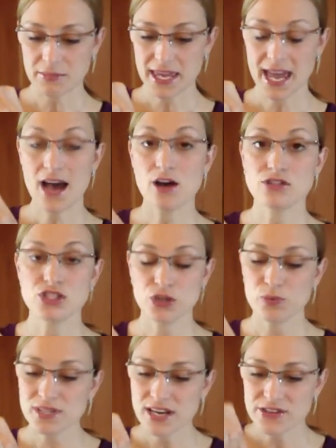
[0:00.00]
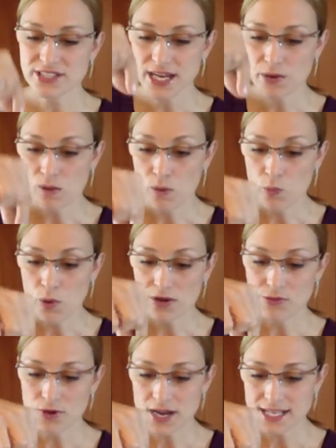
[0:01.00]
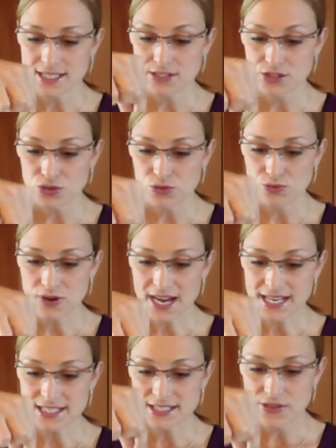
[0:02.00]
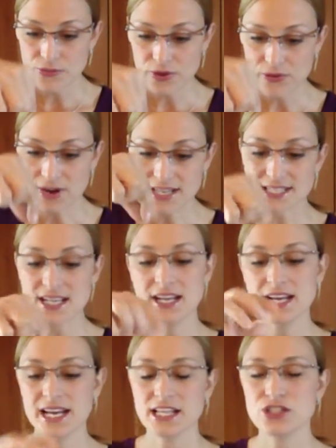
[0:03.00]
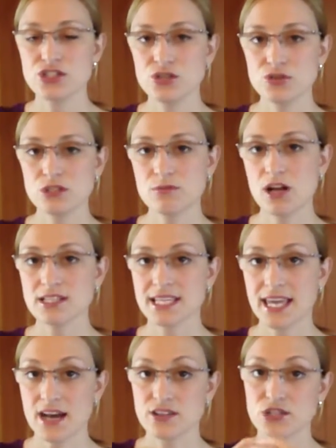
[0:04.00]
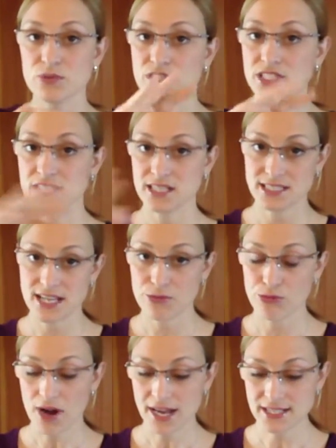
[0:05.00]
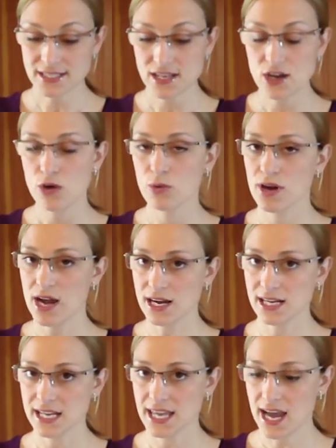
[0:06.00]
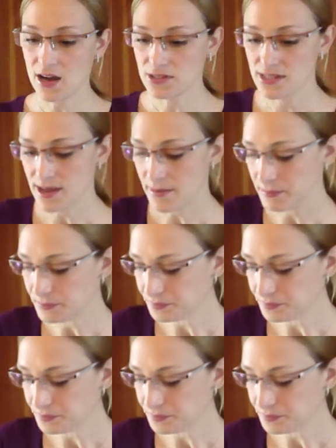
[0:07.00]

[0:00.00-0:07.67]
count. So you would never say I want 1 rice, 2 rice, 3 rice. It's too small to count, so we're just going to say rice. We're not going to count them.